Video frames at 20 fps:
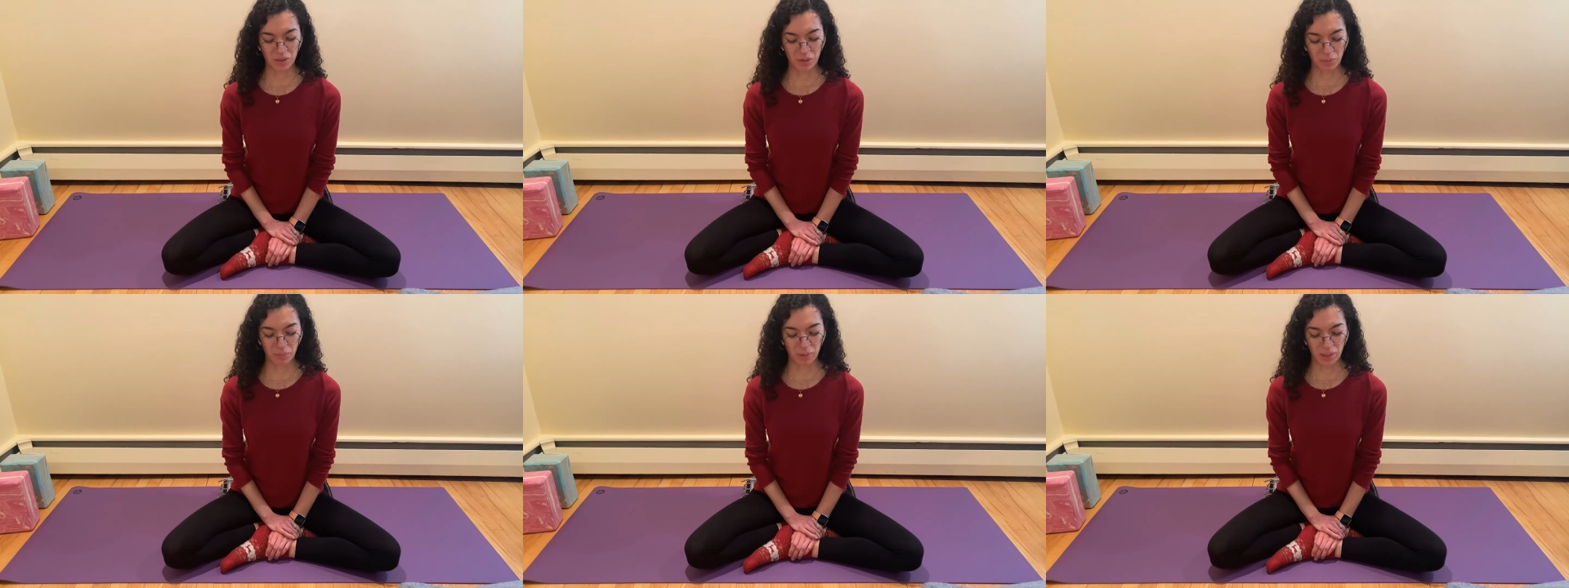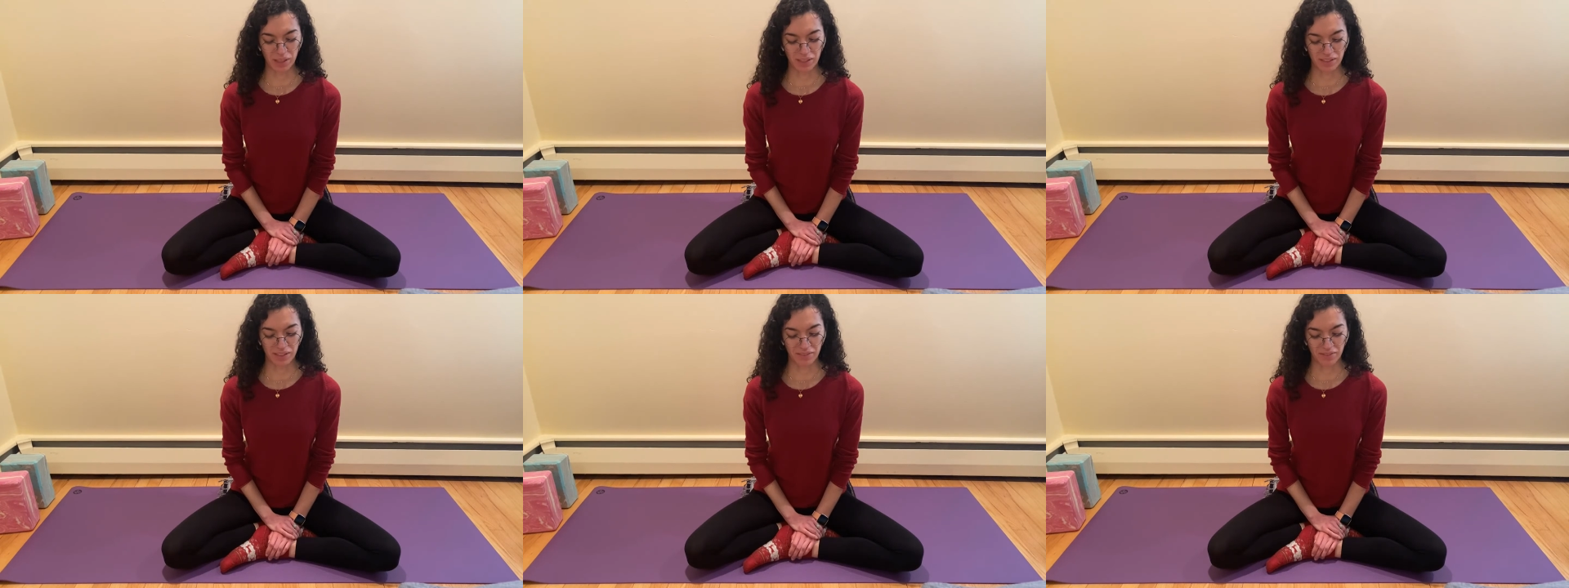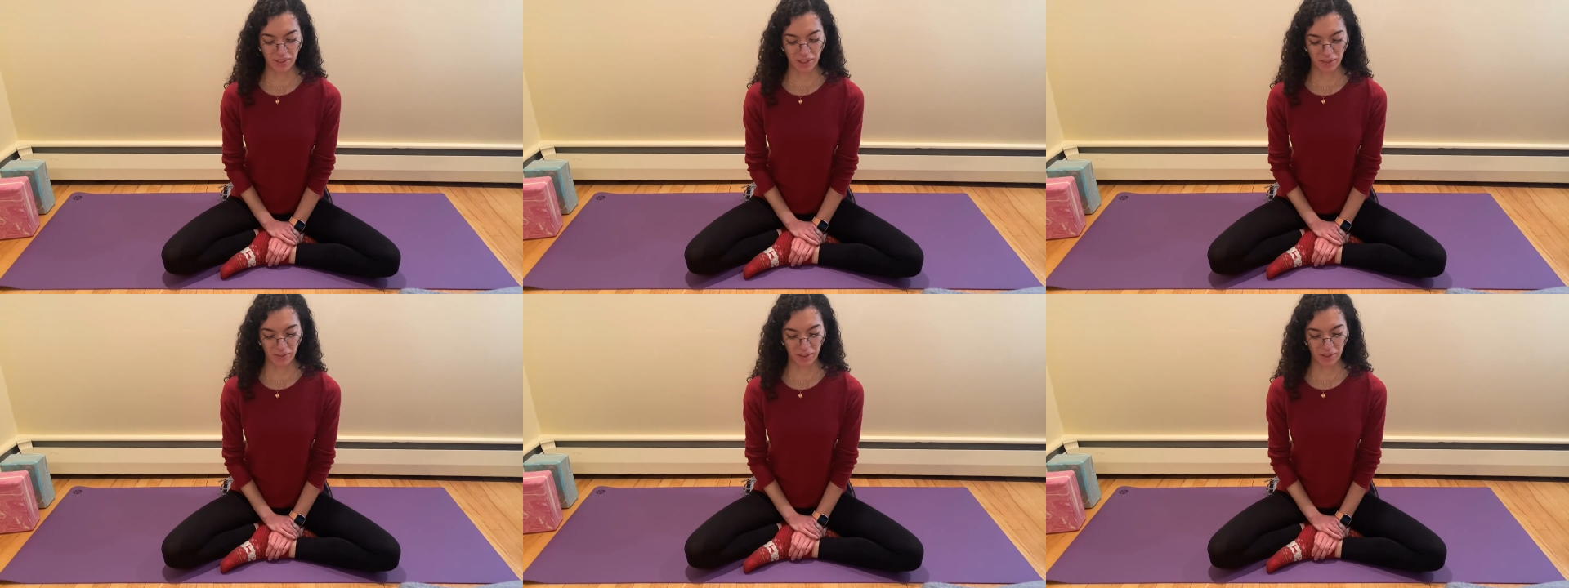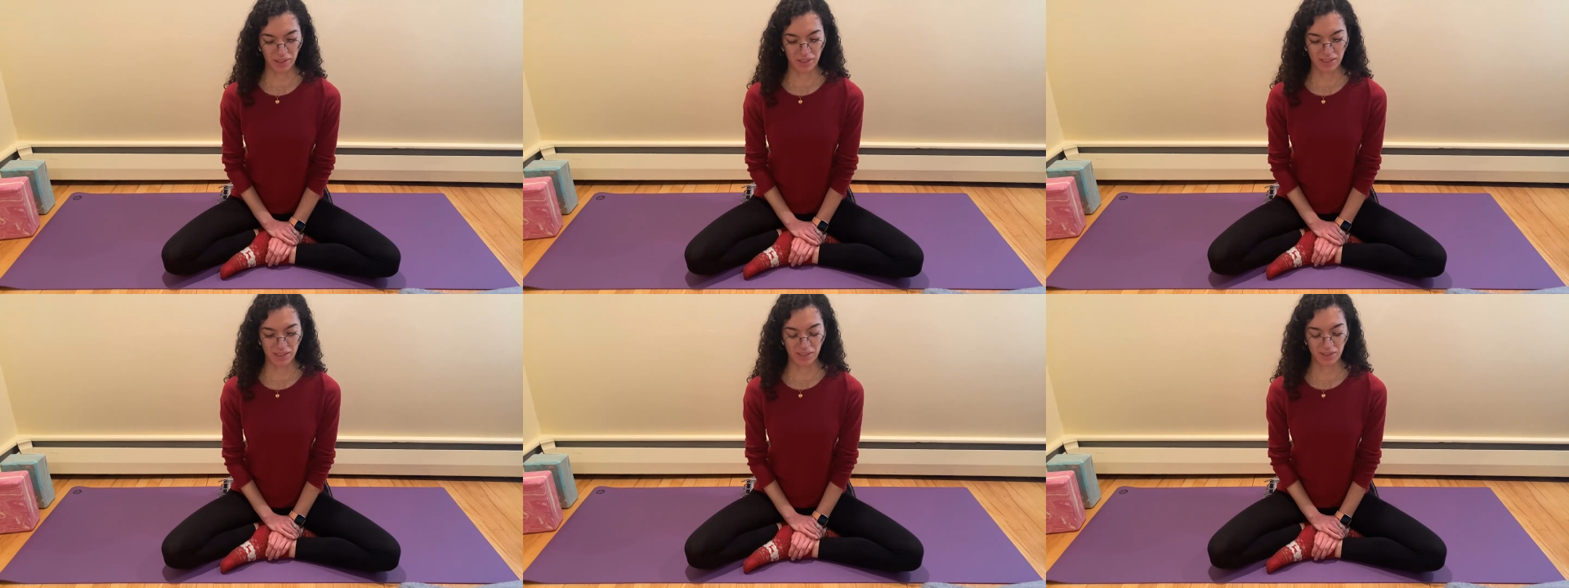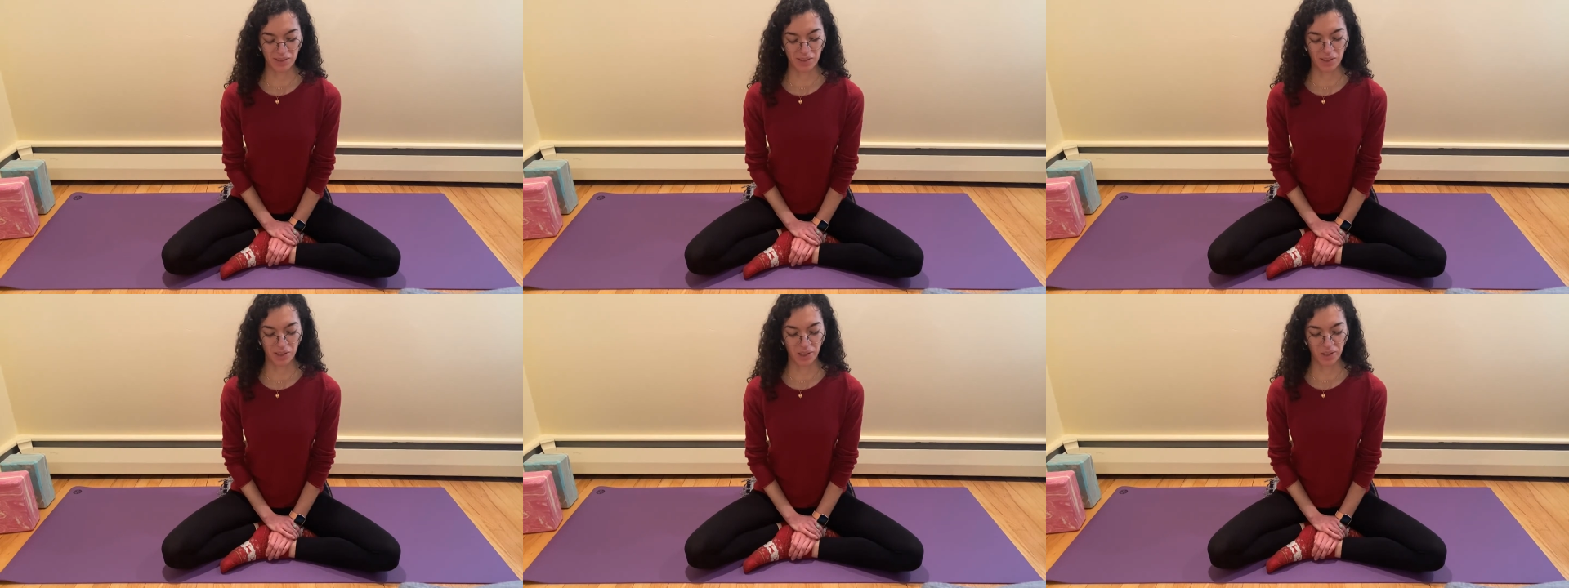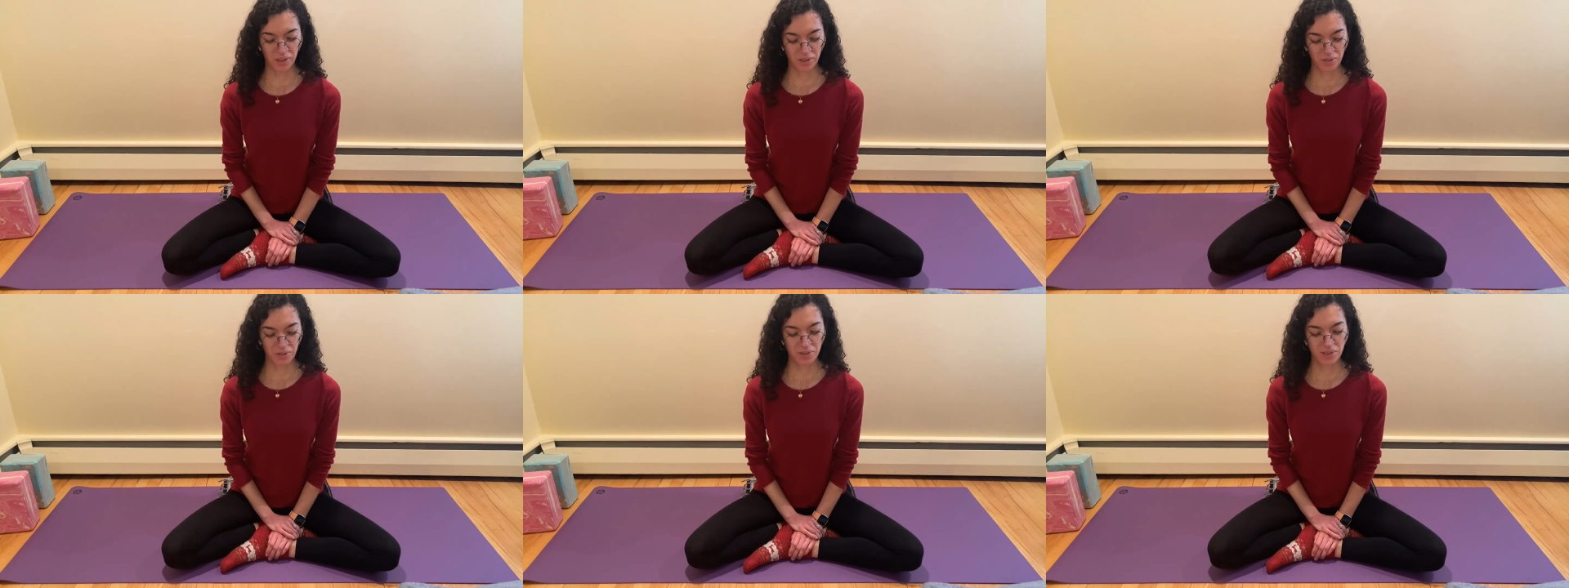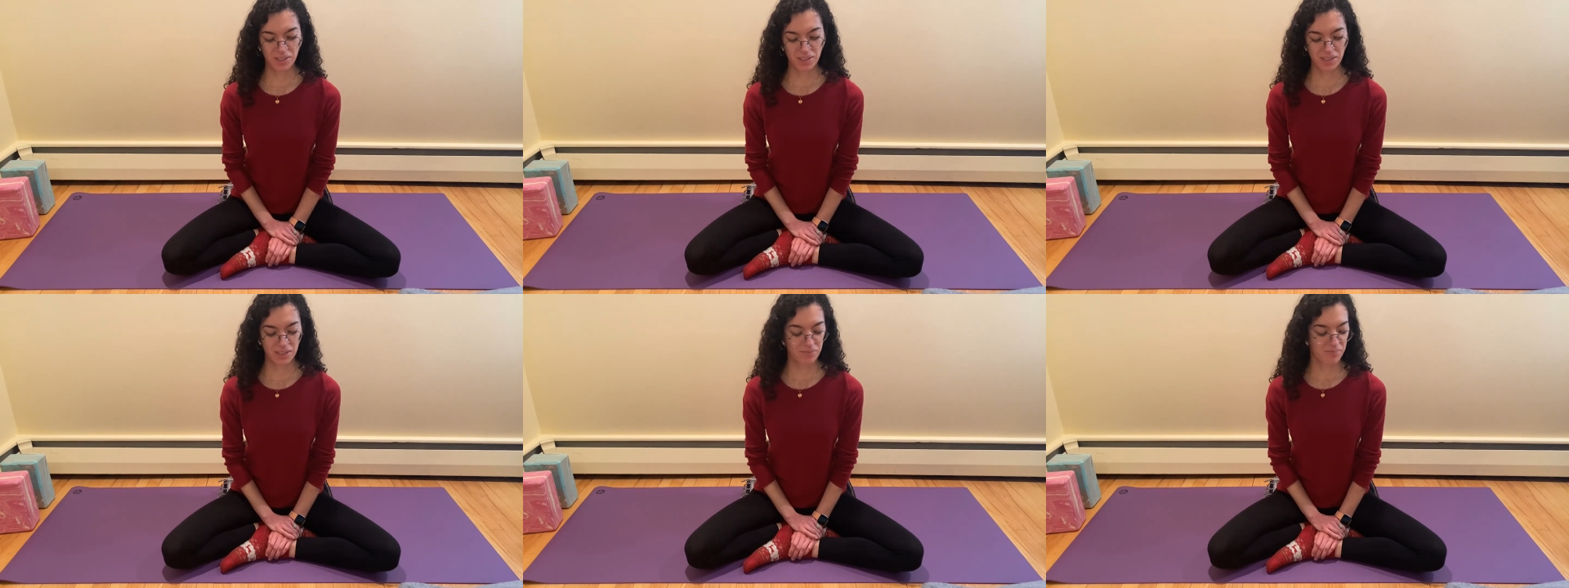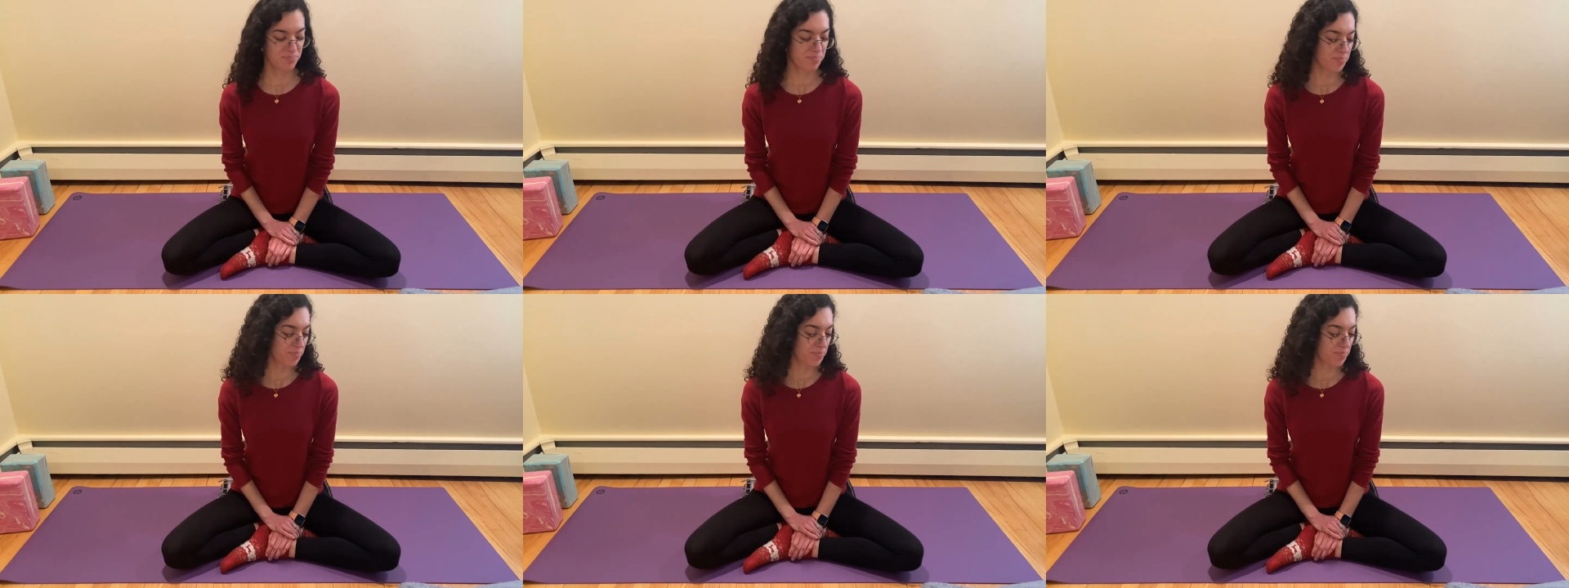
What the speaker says: open if they were still closed.